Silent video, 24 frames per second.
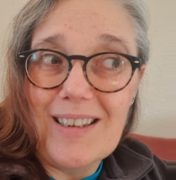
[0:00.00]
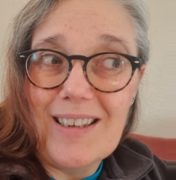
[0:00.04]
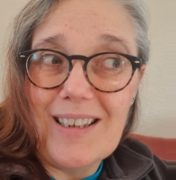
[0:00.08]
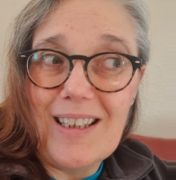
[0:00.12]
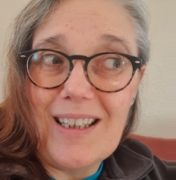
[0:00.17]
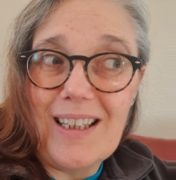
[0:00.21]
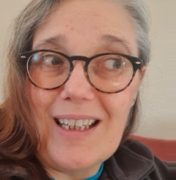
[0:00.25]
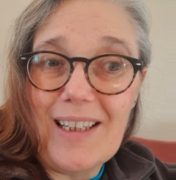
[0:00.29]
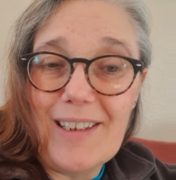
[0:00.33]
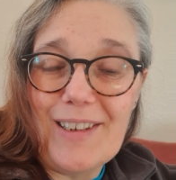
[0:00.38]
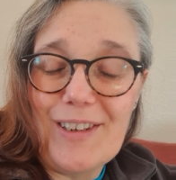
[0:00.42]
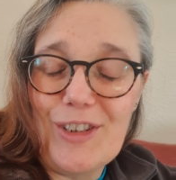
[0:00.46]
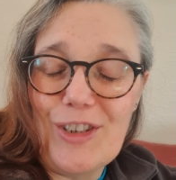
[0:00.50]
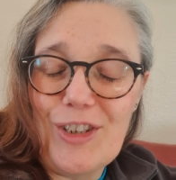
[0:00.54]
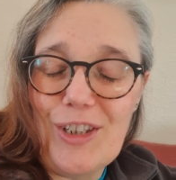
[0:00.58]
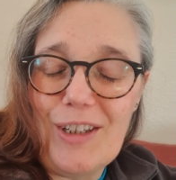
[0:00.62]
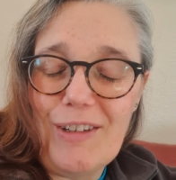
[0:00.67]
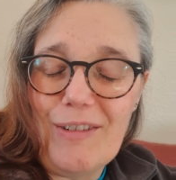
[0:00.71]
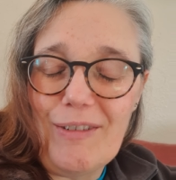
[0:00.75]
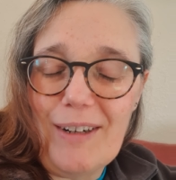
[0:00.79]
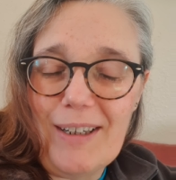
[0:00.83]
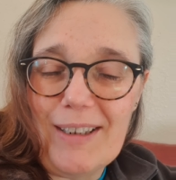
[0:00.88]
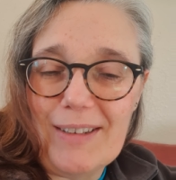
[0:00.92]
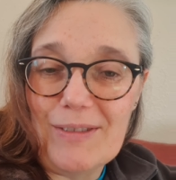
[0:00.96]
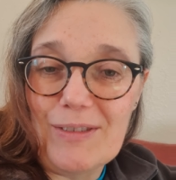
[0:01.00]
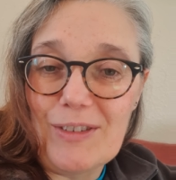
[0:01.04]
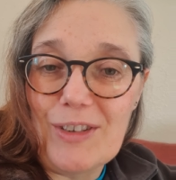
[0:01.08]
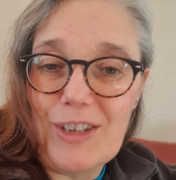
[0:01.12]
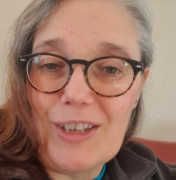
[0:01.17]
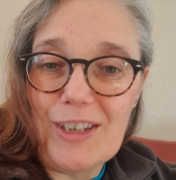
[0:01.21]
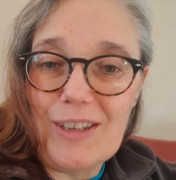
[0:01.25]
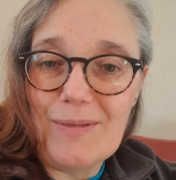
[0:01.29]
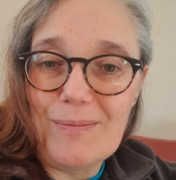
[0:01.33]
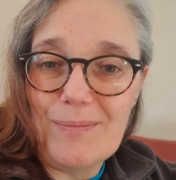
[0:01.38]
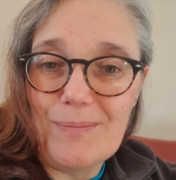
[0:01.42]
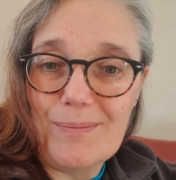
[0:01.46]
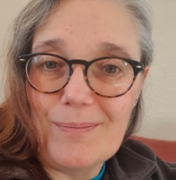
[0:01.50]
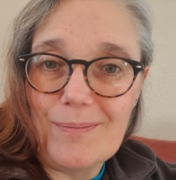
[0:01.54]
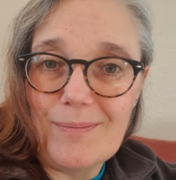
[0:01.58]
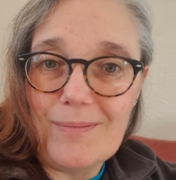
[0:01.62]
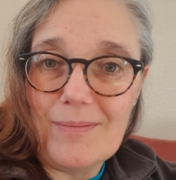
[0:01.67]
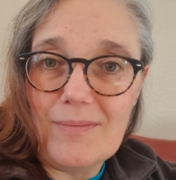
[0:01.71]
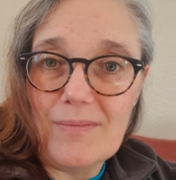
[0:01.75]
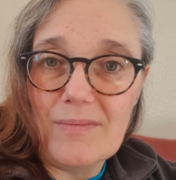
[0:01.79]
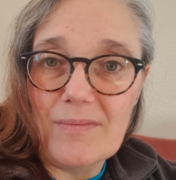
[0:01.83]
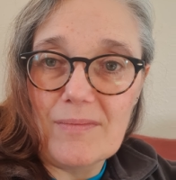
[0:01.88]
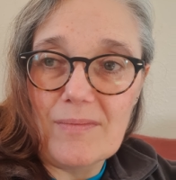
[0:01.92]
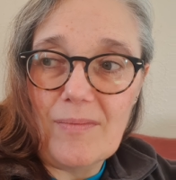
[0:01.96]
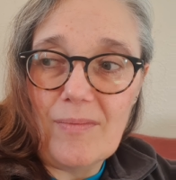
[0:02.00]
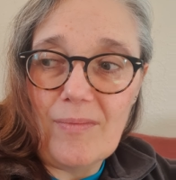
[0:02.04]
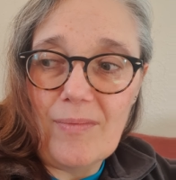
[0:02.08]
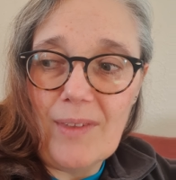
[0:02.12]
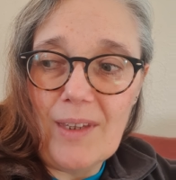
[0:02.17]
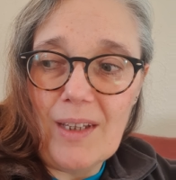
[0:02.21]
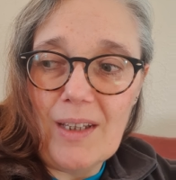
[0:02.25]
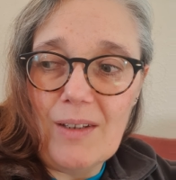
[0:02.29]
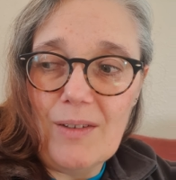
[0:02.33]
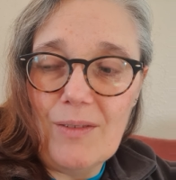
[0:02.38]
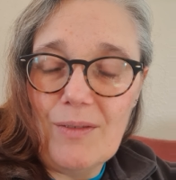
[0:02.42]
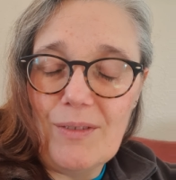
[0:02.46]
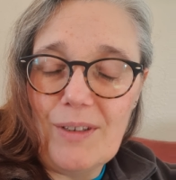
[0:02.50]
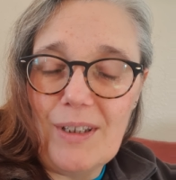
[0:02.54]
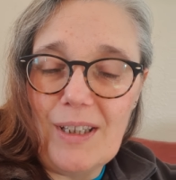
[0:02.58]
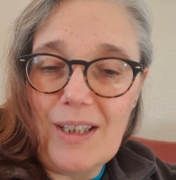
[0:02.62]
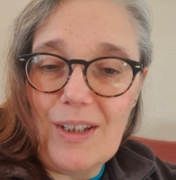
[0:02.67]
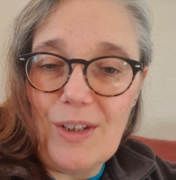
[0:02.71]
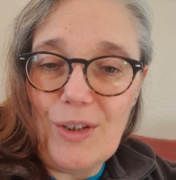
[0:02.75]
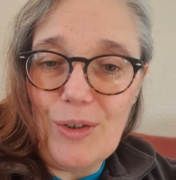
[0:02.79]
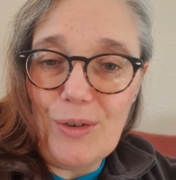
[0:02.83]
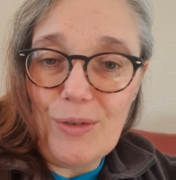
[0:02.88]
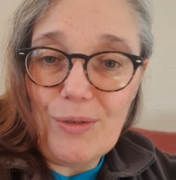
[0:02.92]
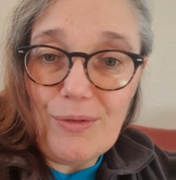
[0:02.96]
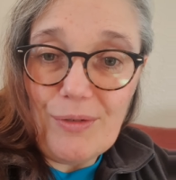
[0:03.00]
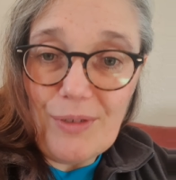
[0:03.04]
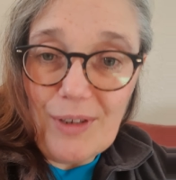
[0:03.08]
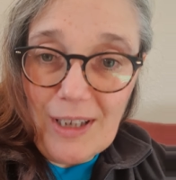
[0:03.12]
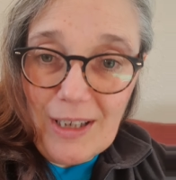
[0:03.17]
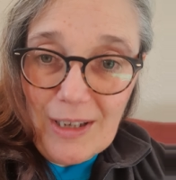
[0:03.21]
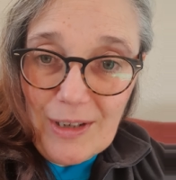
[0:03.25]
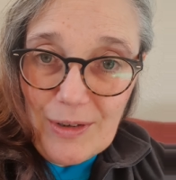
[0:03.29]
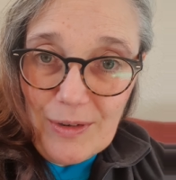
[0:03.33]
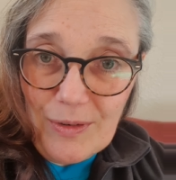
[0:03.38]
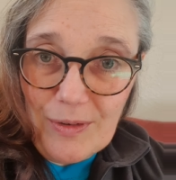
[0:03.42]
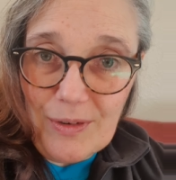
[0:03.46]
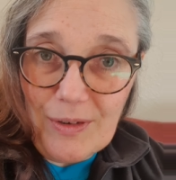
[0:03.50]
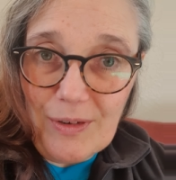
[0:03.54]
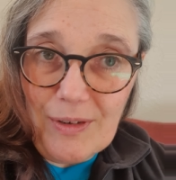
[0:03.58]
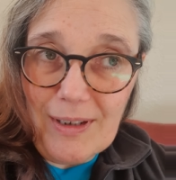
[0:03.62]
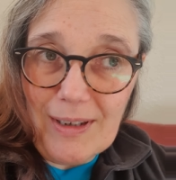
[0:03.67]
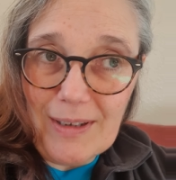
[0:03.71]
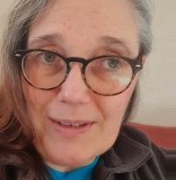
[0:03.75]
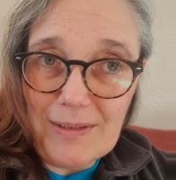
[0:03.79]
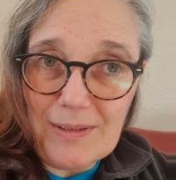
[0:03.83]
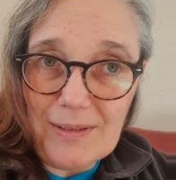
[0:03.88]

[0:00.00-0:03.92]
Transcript: the energy around you, pin your feet on the ground,